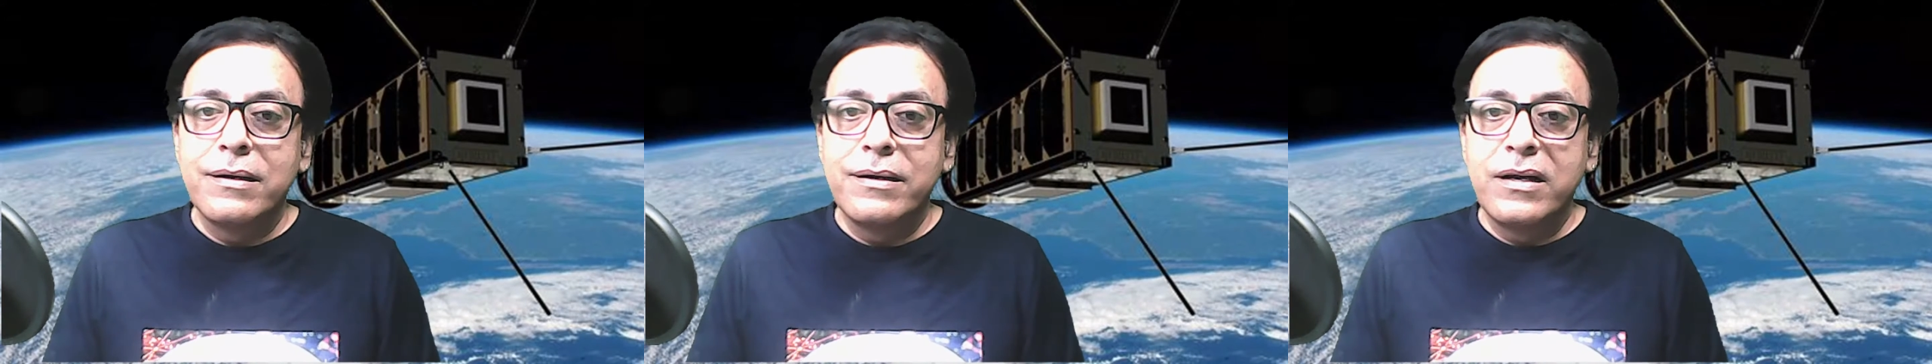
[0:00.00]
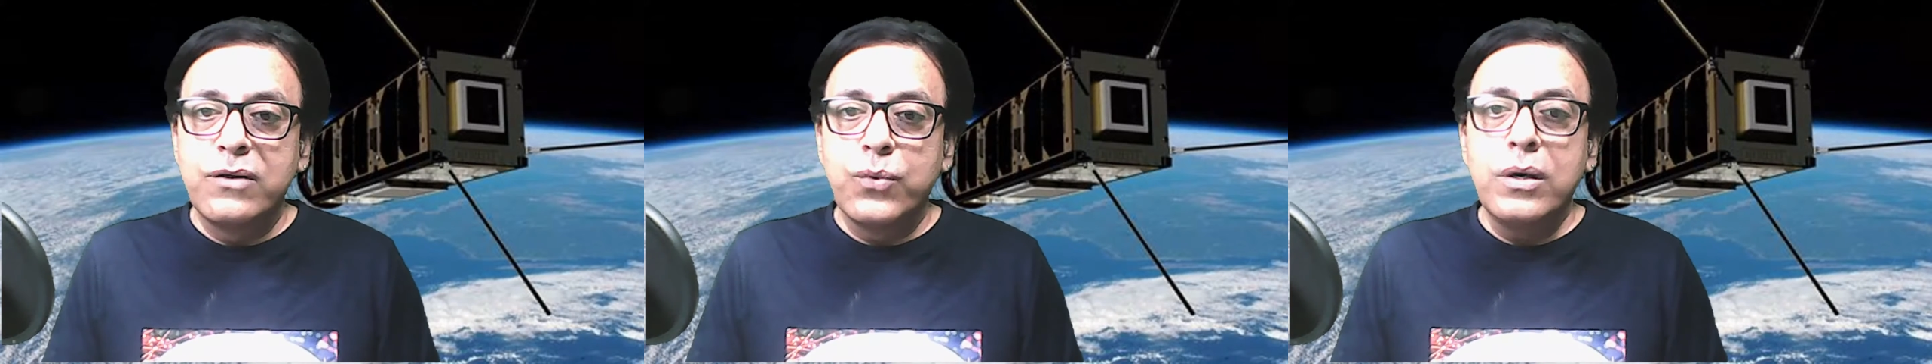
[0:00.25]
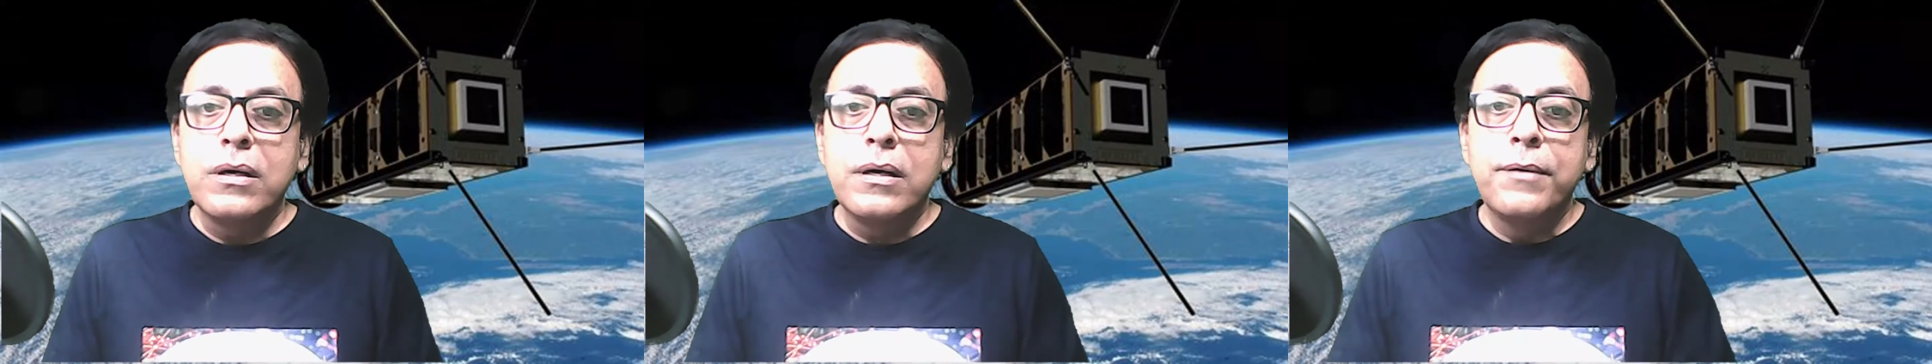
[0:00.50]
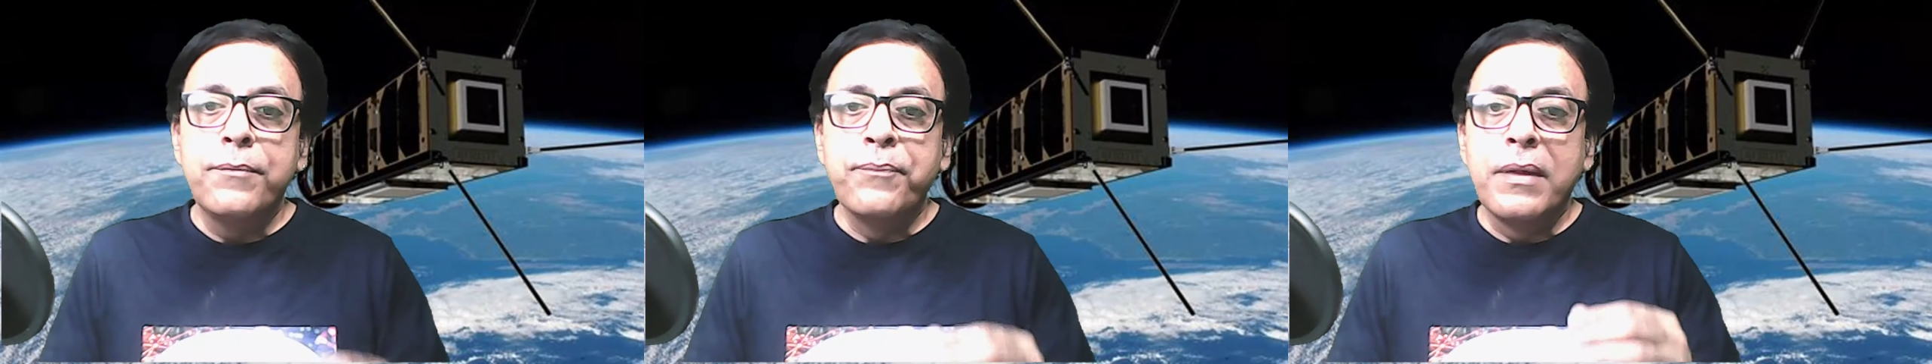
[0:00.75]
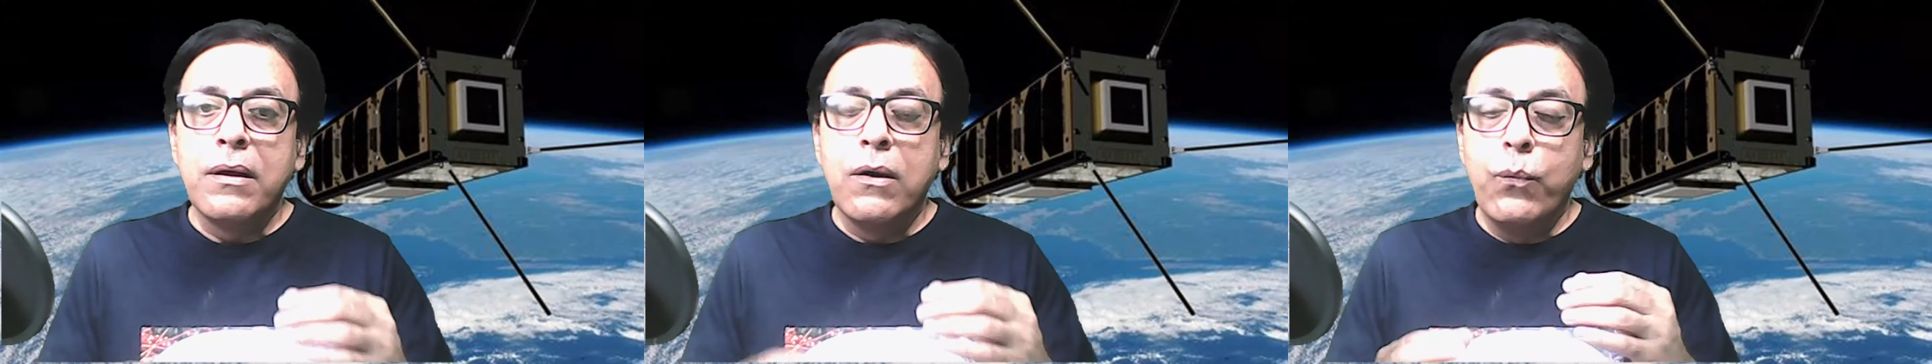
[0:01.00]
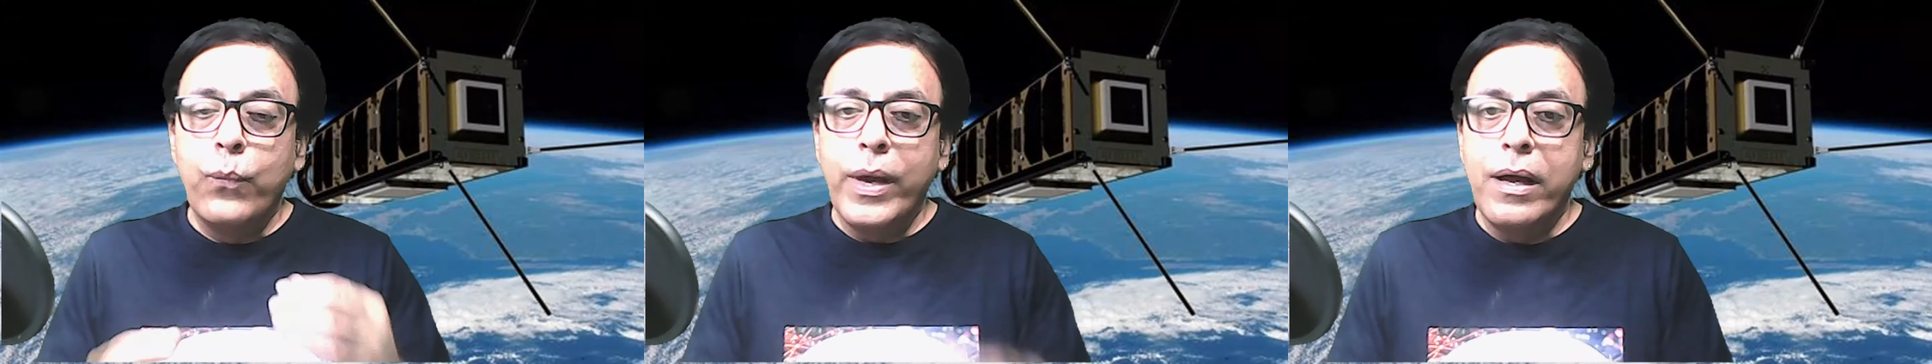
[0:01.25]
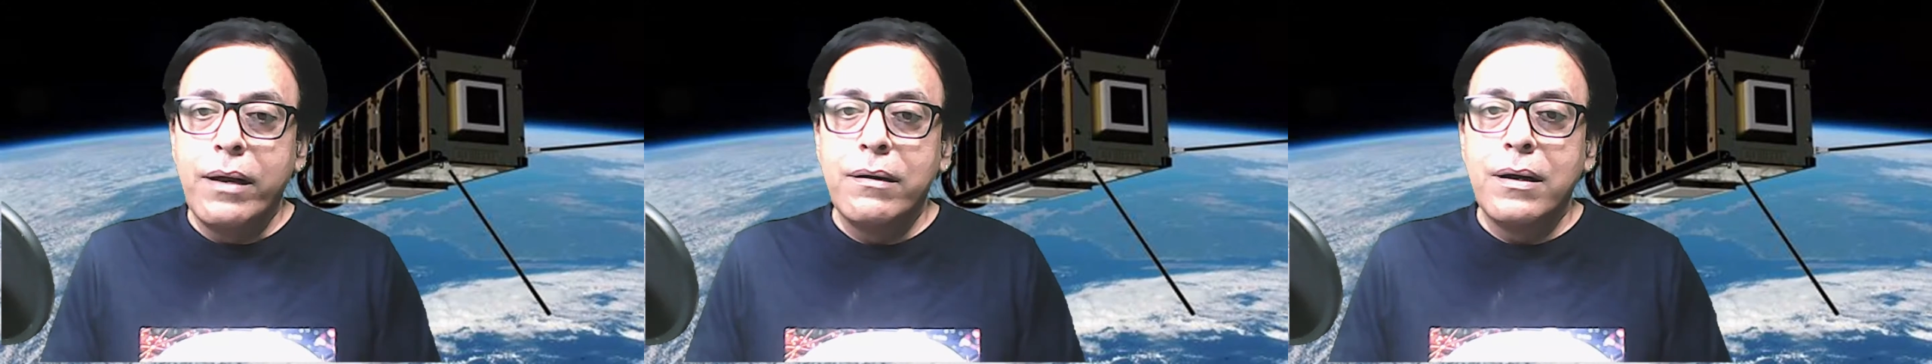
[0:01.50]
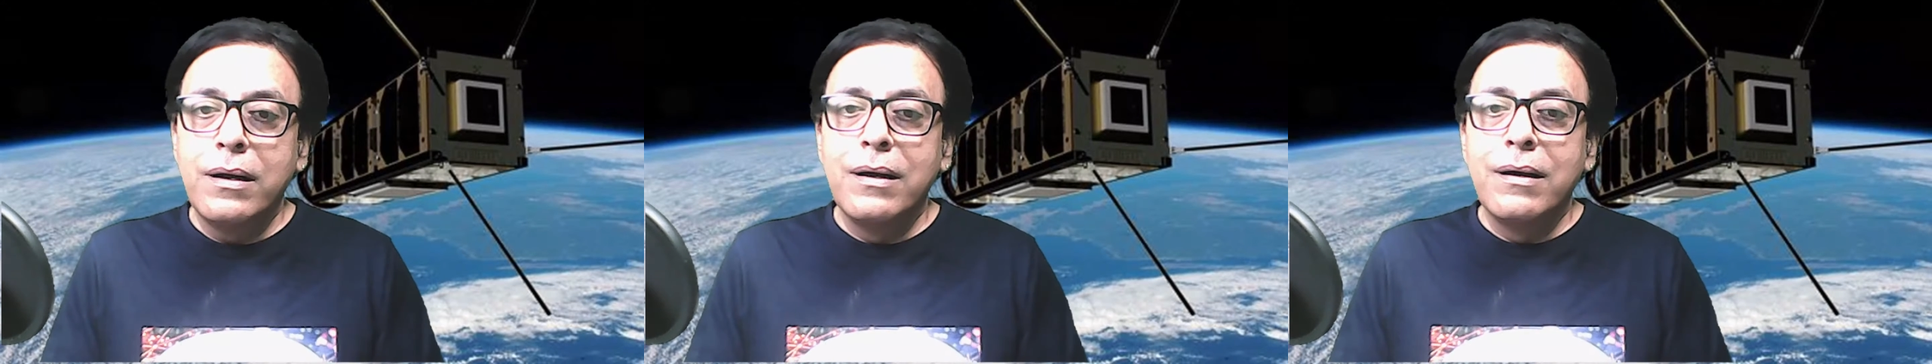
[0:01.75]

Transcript: network, where